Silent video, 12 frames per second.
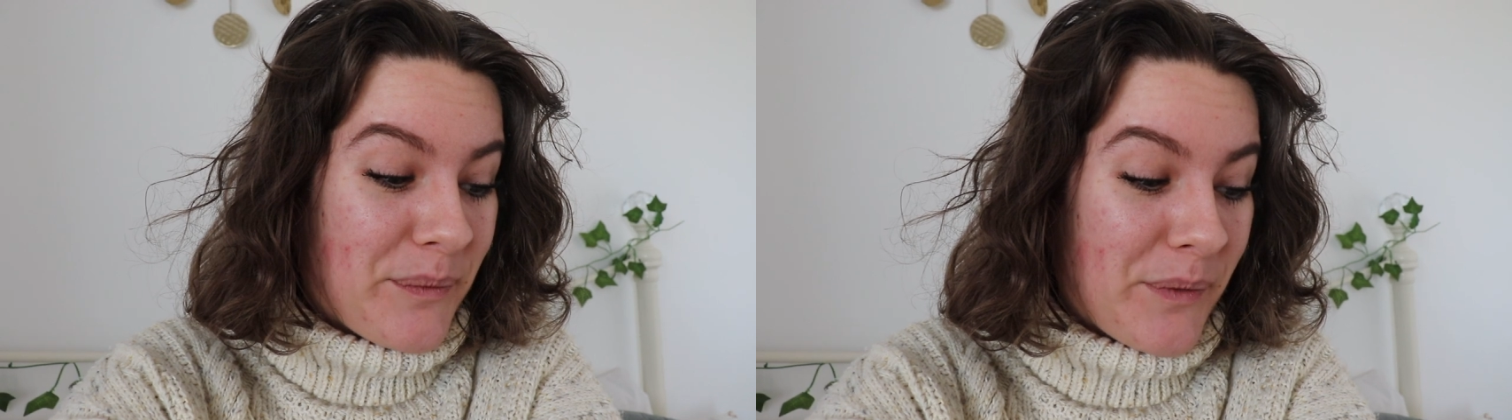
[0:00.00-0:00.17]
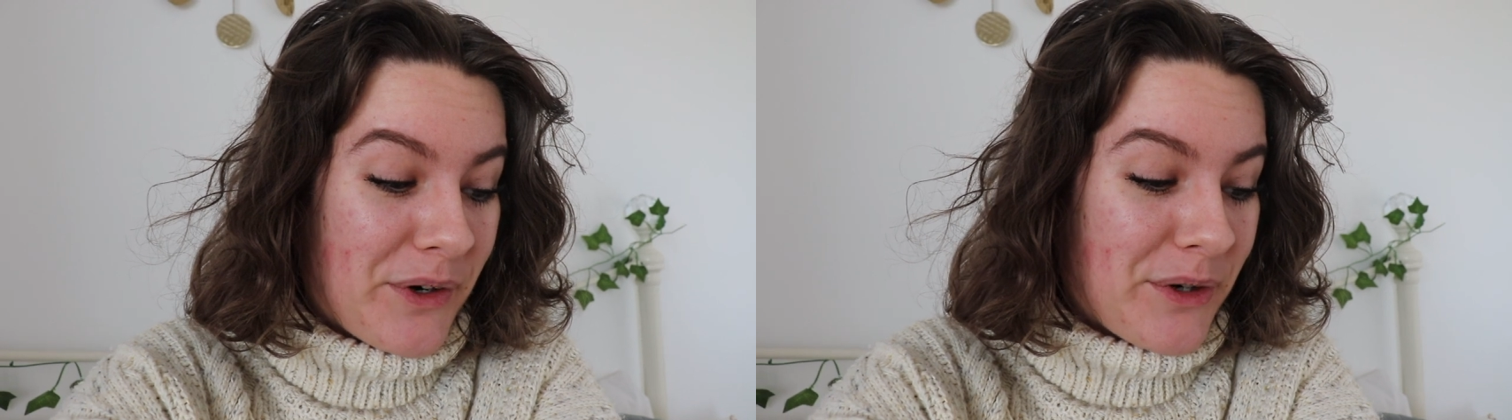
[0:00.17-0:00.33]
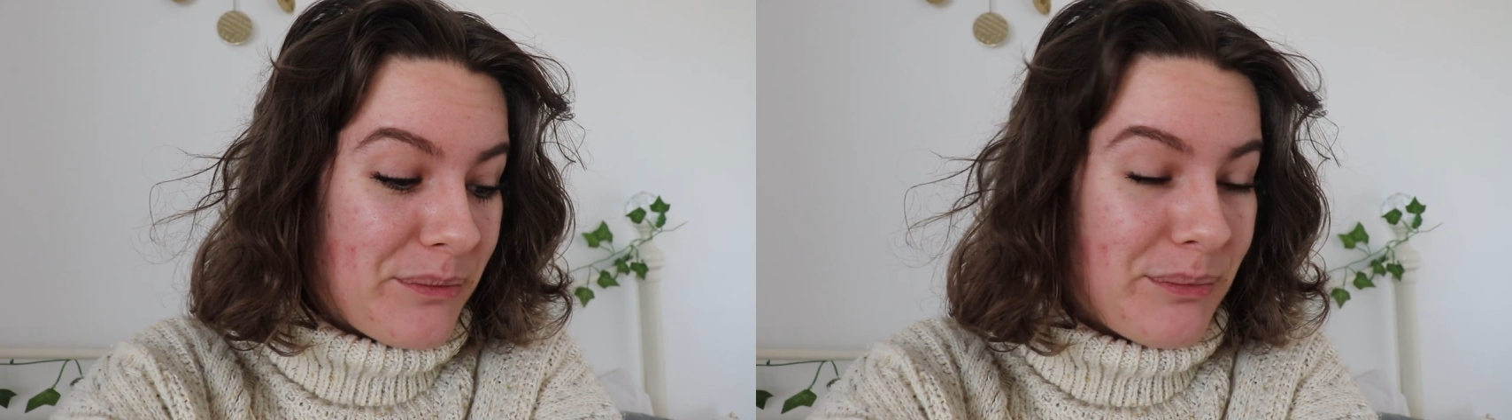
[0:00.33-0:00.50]

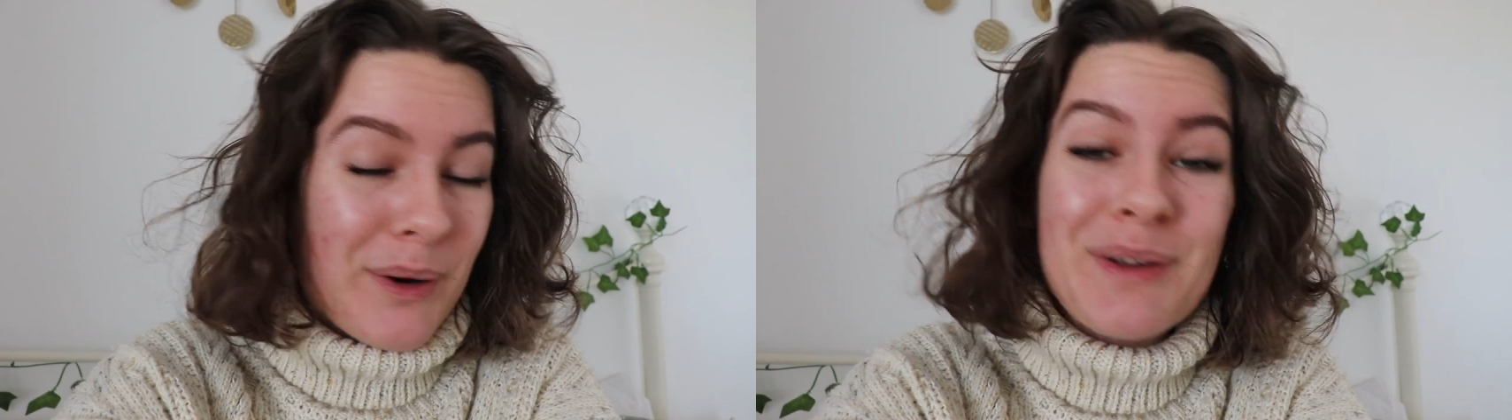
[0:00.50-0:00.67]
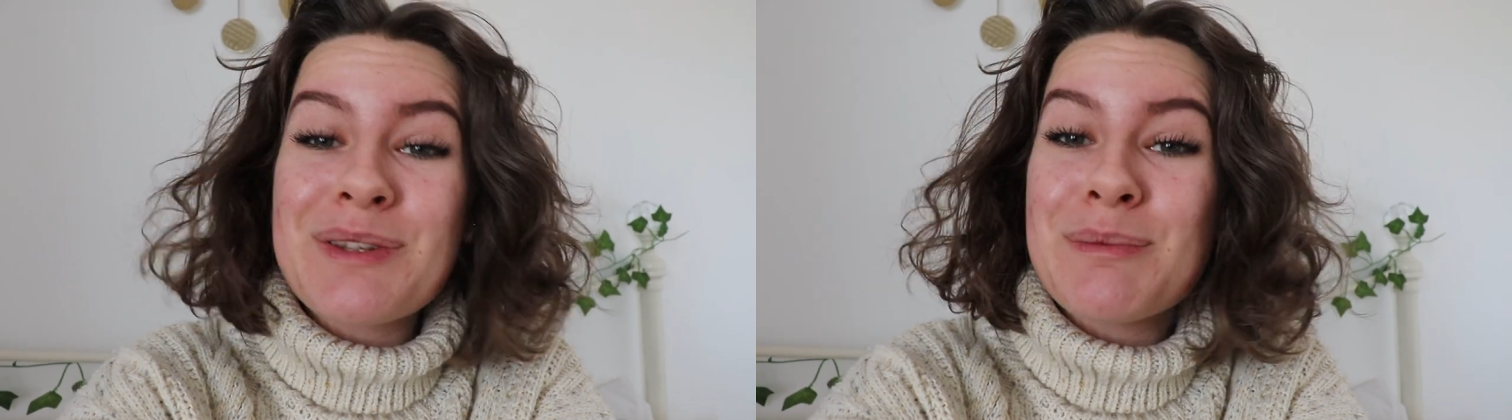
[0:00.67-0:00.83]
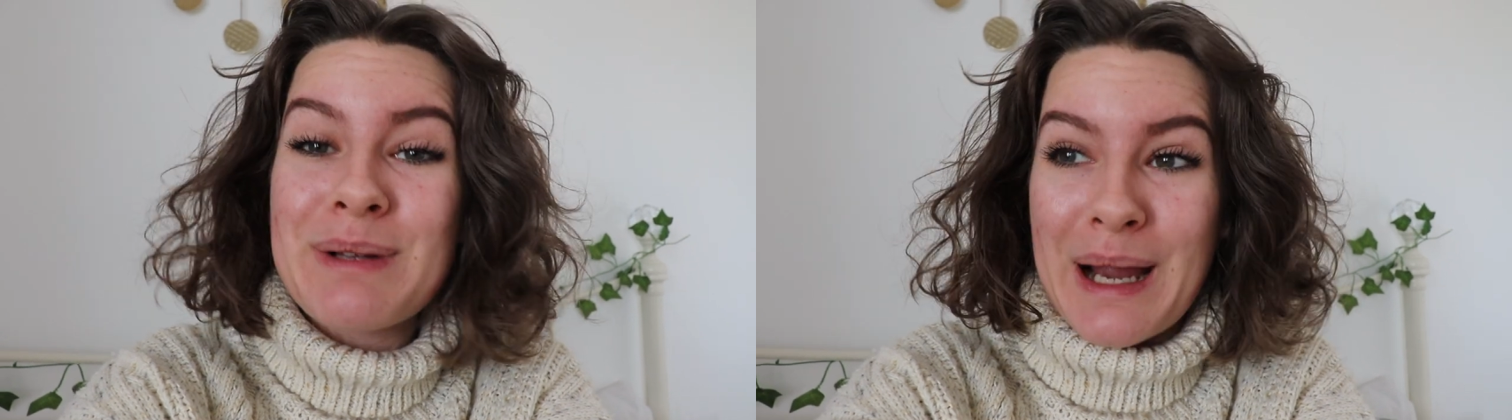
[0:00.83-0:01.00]
what can
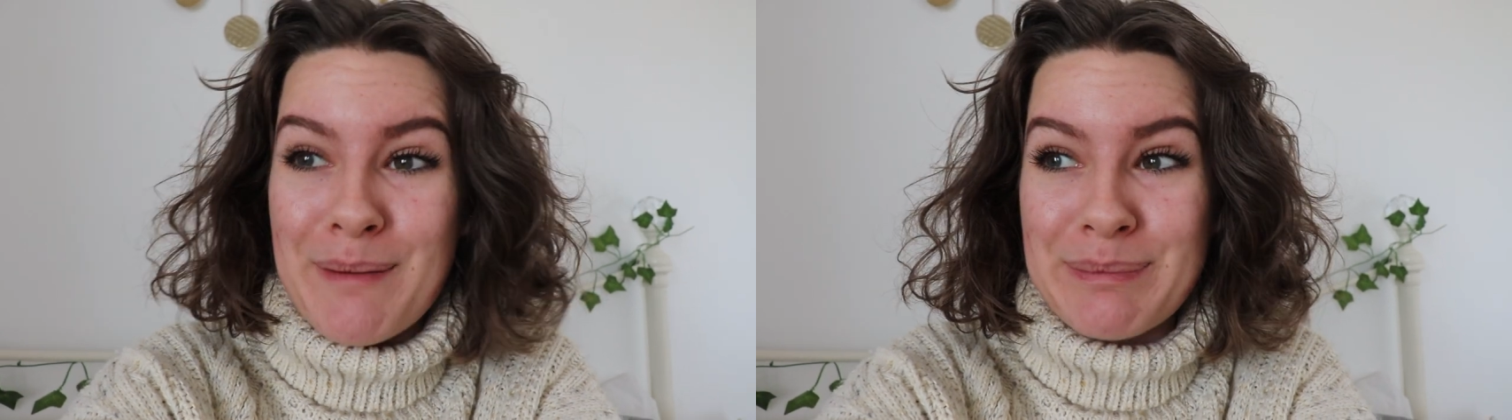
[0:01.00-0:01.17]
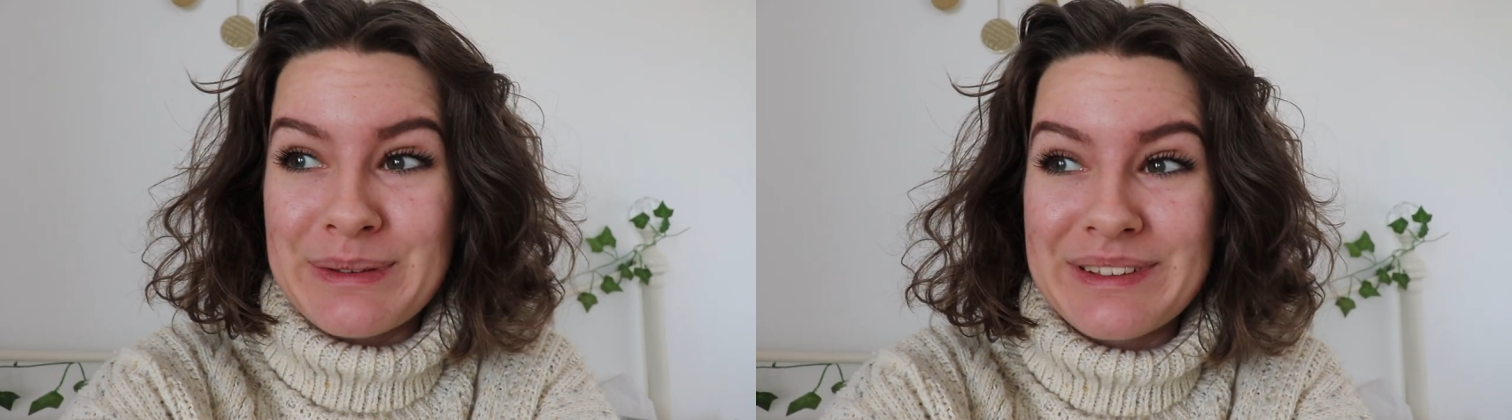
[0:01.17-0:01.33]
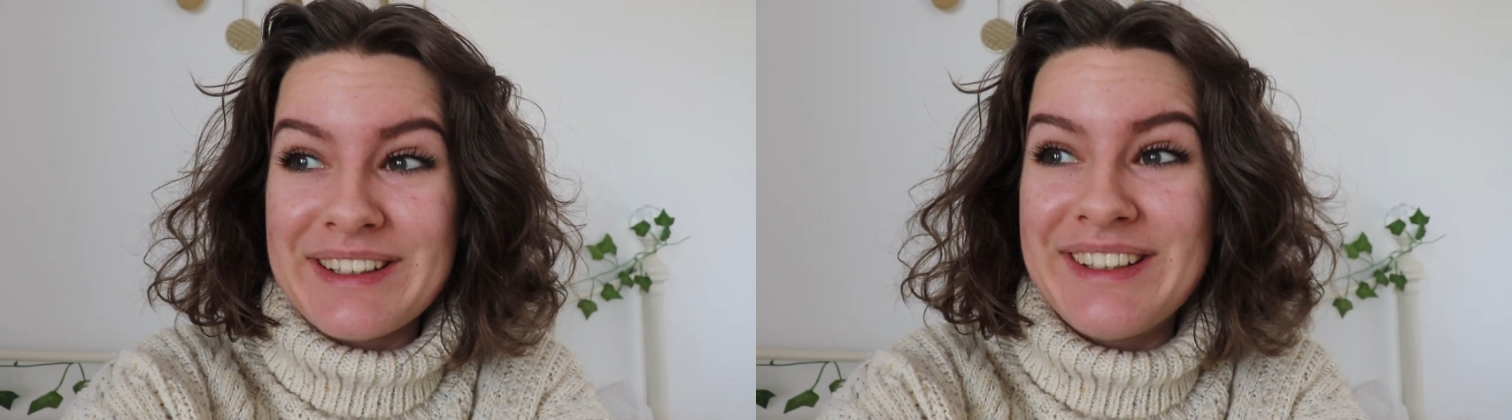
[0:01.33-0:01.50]
possibly
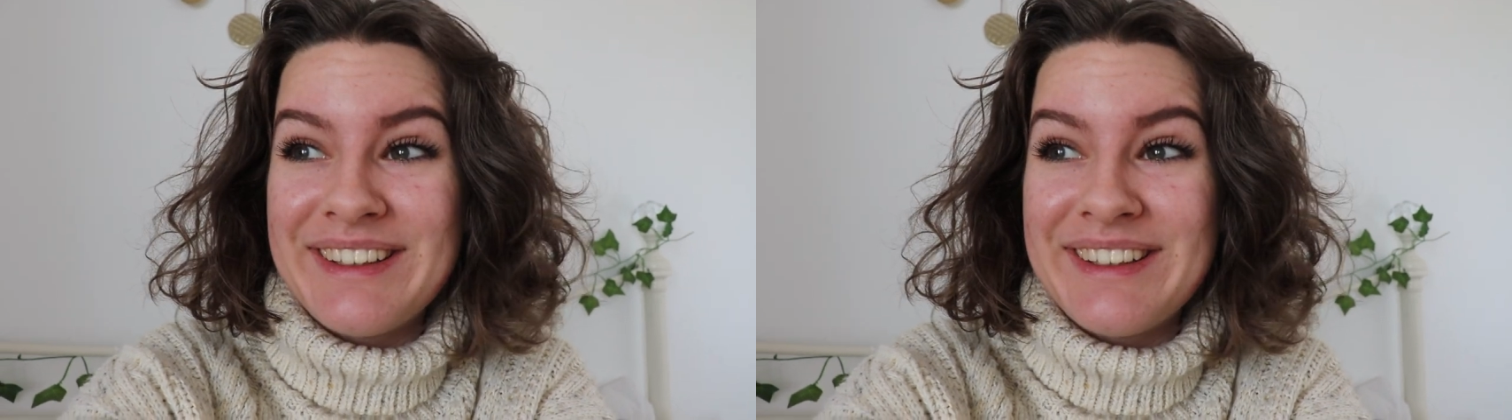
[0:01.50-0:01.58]
happen.